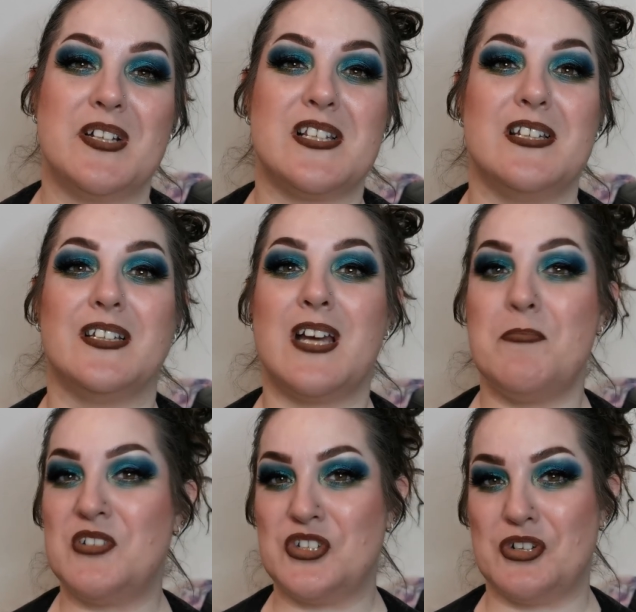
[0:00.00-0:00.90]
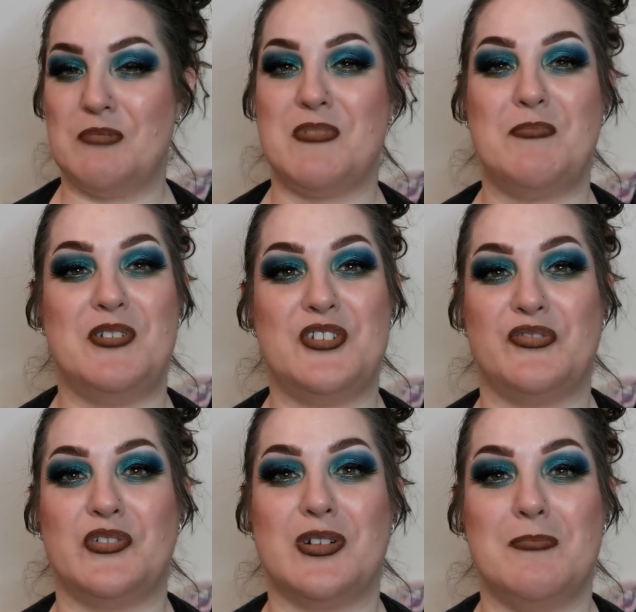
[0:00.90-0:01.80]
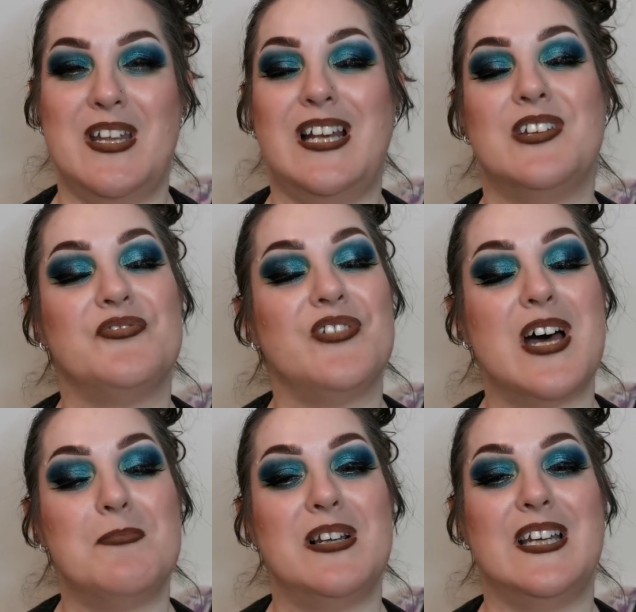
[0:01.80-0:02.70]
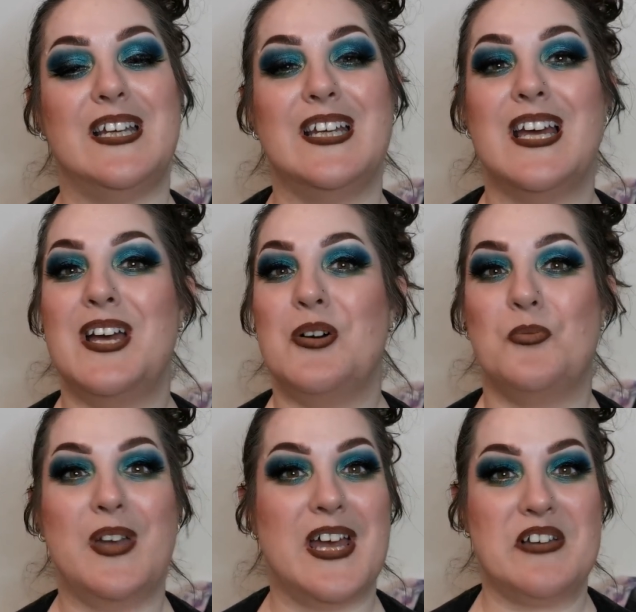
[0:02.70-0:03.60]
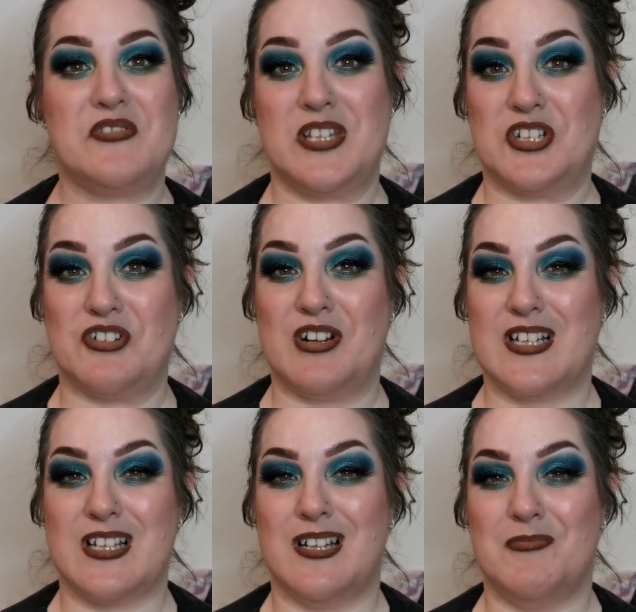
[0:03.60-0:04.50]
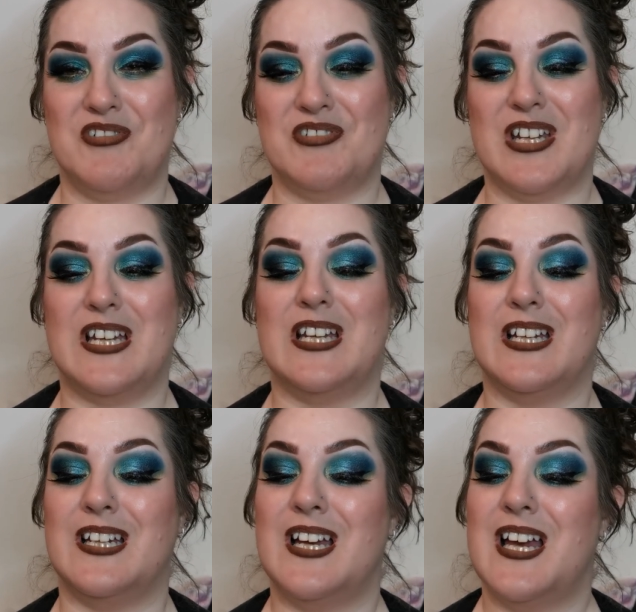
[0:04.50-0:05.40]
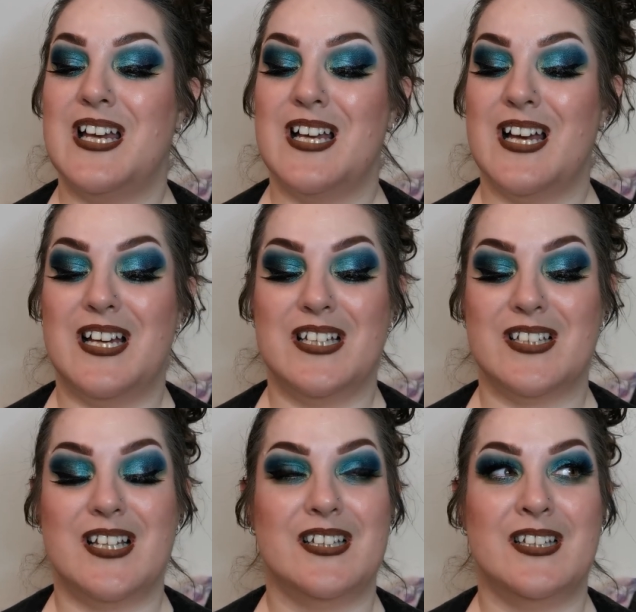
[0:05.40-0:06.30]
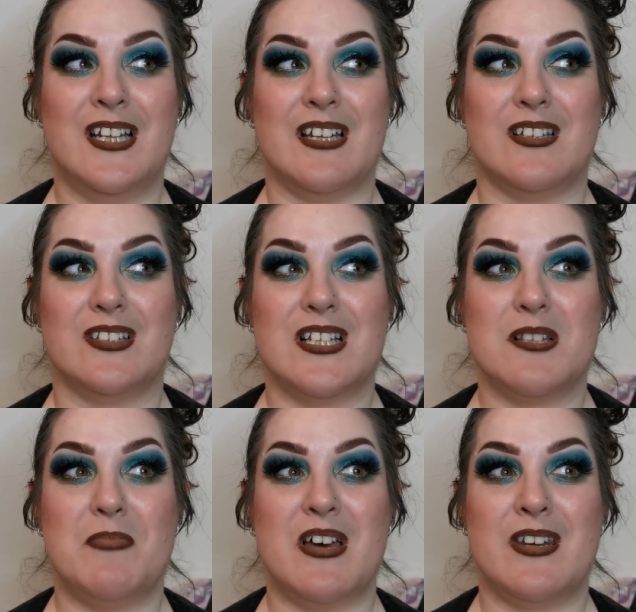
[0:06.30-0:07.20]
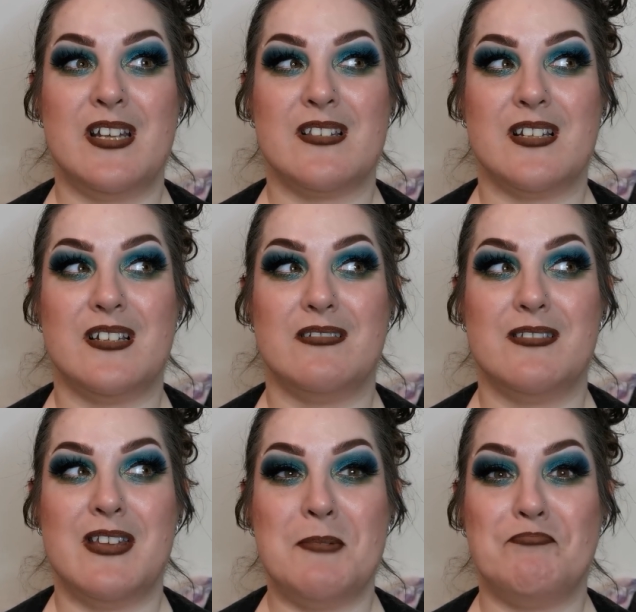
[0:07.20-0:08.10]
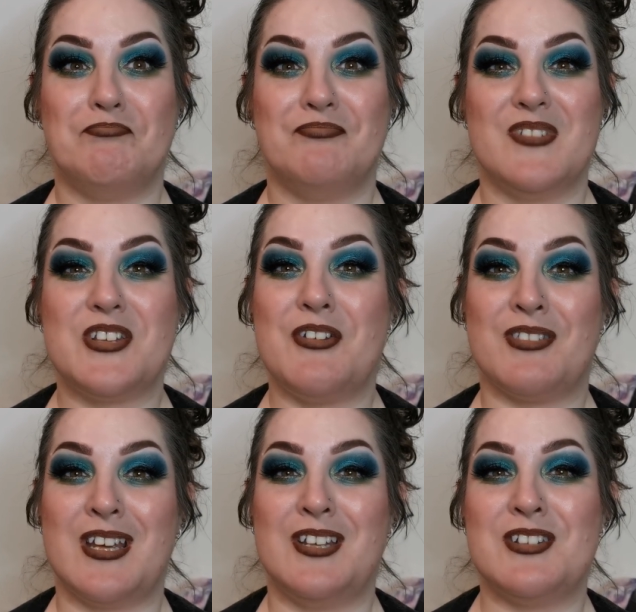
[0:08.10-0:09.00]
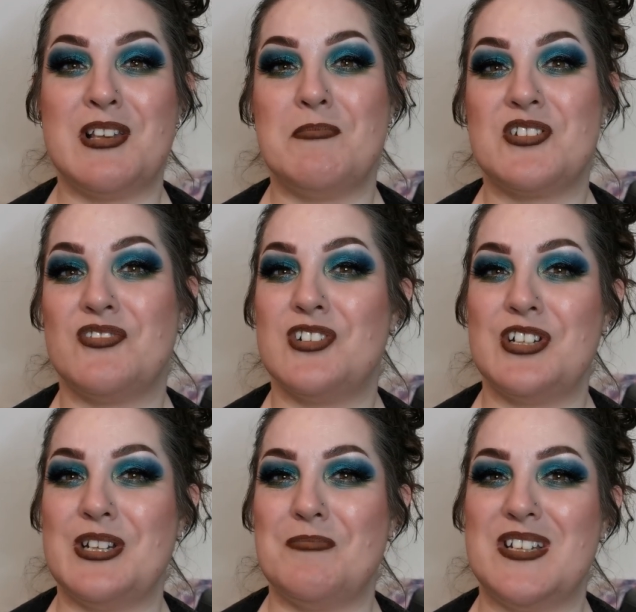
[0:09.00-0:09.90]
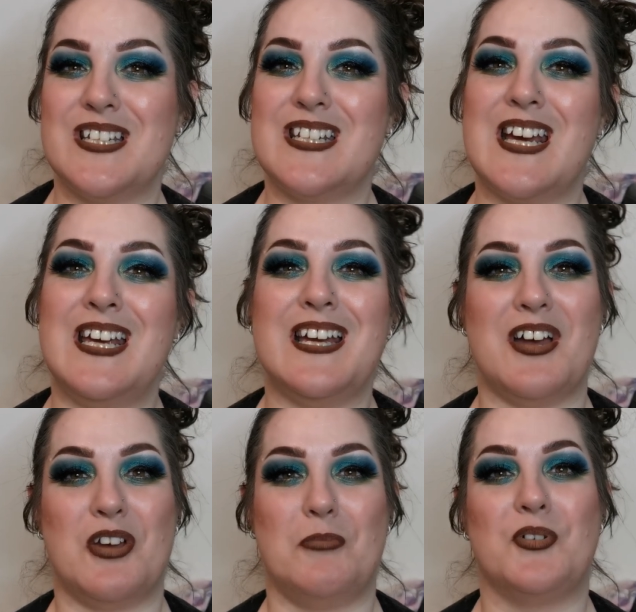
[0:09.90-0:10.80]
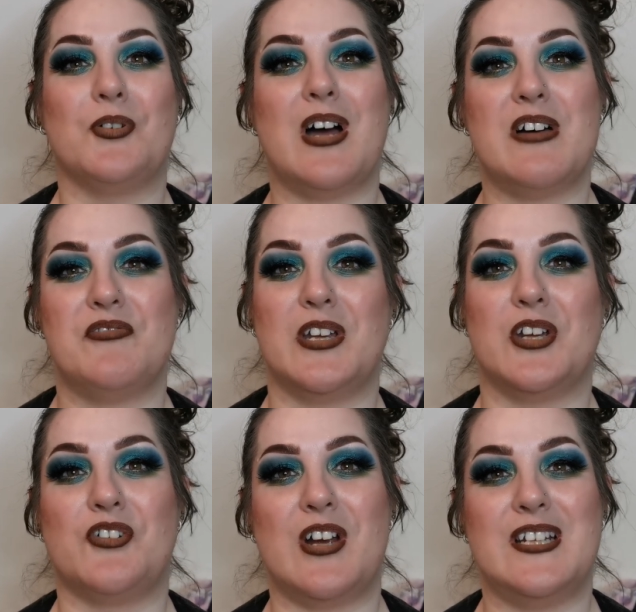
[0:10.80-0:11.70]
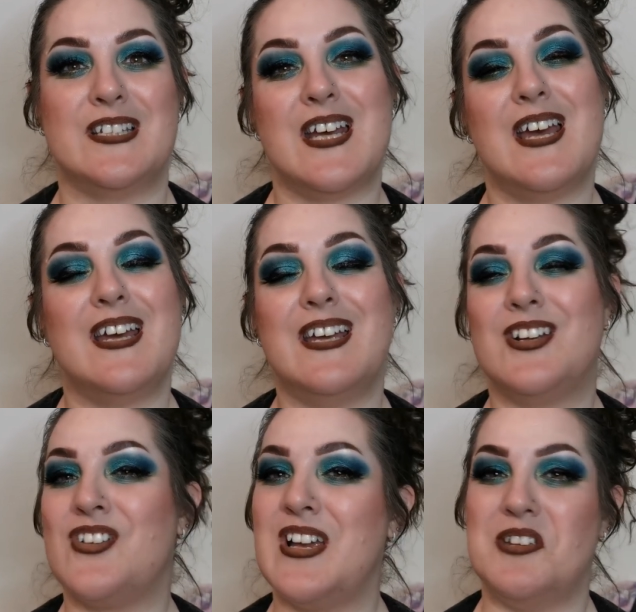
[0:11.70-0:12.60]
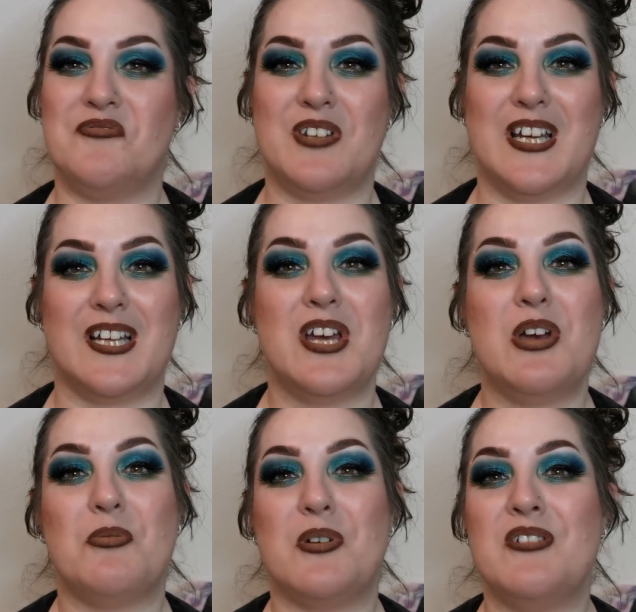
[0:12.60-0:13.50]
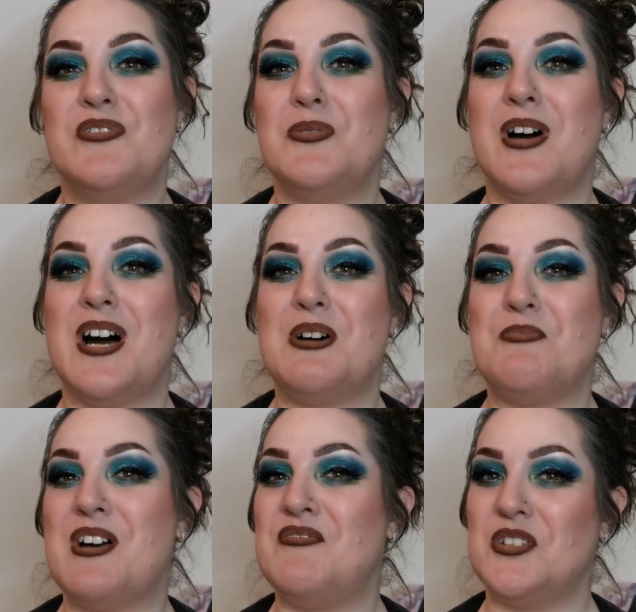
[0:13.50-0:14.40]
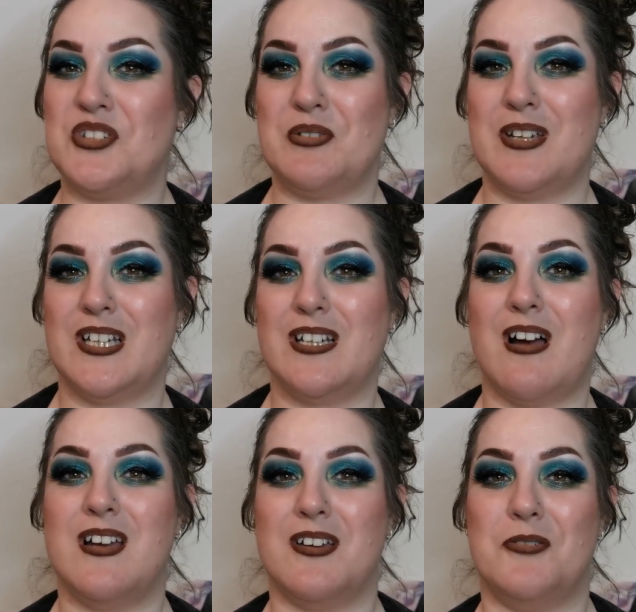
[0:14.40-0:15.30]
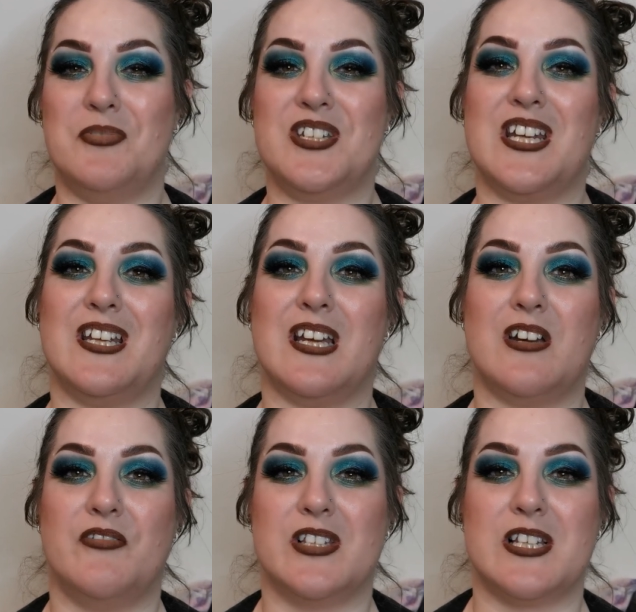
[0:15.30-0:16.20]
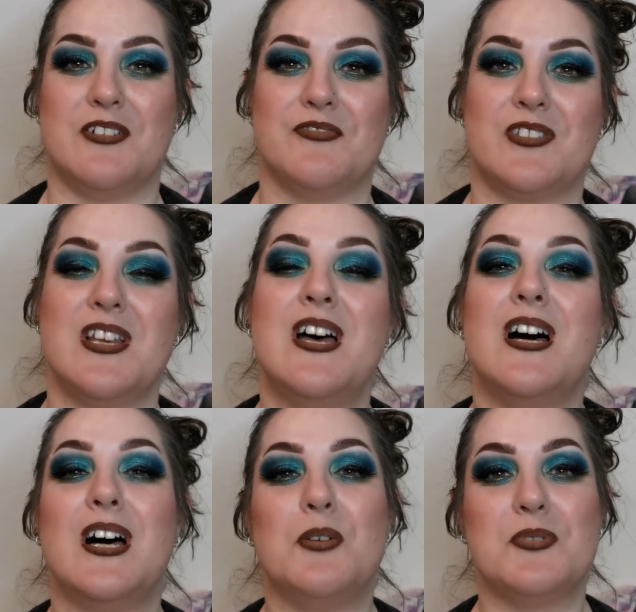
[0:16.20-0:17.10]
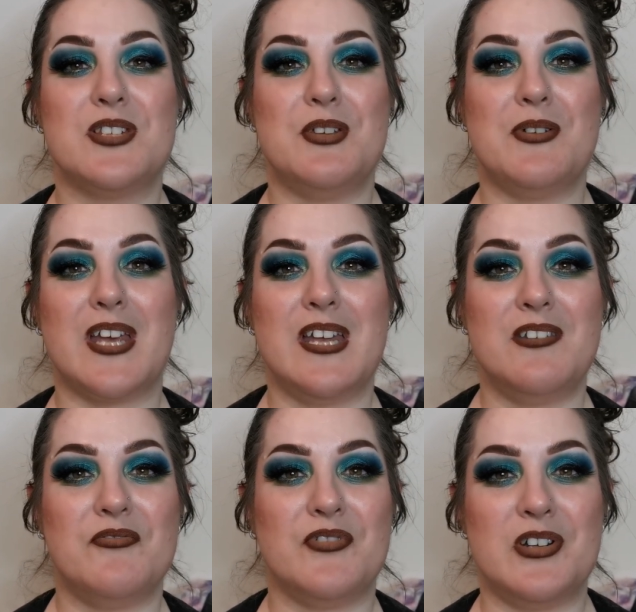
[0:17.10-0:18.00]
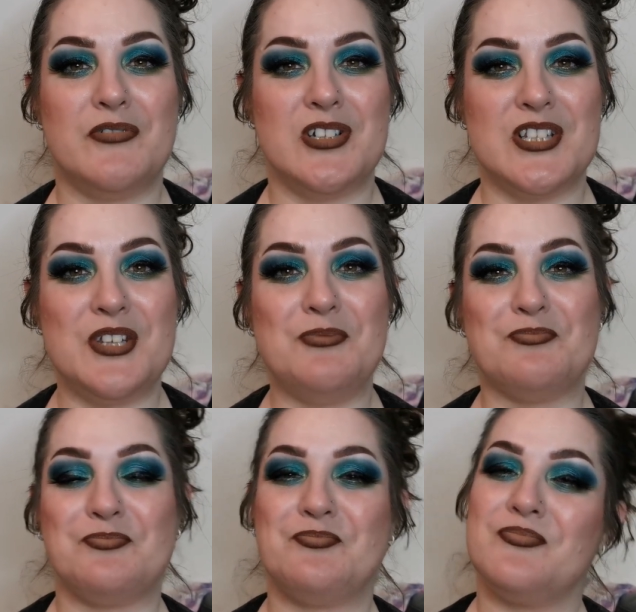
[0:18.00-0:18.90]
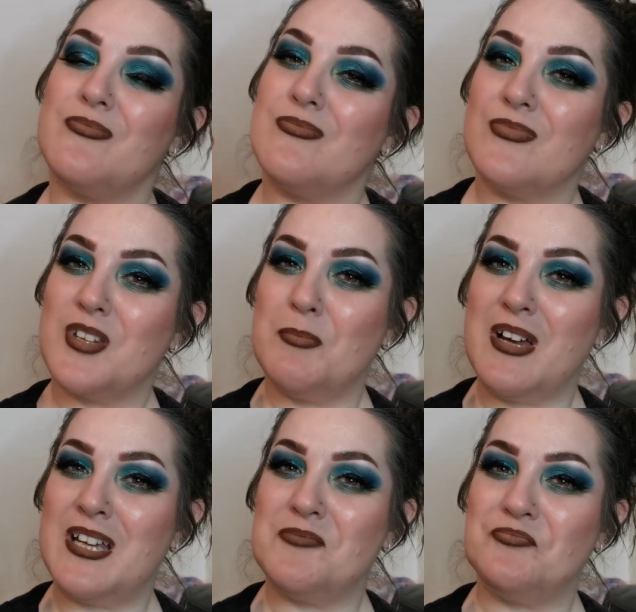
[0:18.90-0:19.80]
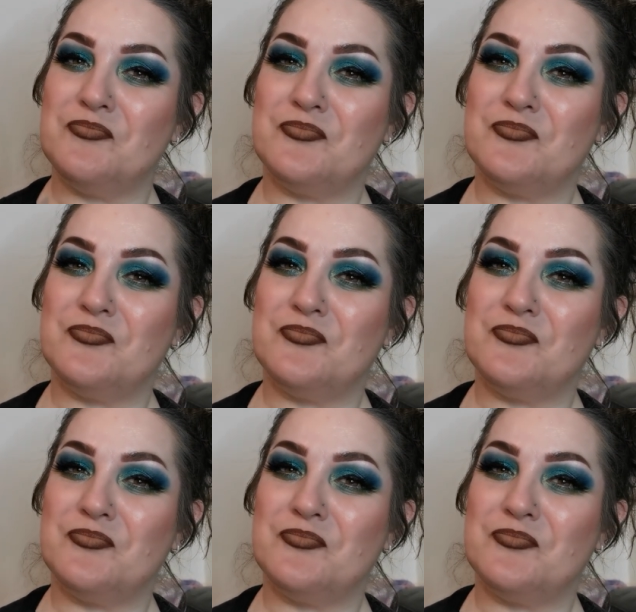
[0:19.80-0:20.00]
button. Come and join my beautiful chameleon family. We have such a great time over here. And yeah, that's about it, isn't it? Yep. So thank you so much for joining me today. I hope you're all having a great day, great evening, wherever you are, whatever you're doing. I hope you're taking care of yourselves. I will see you again very, very soon. Goodbye.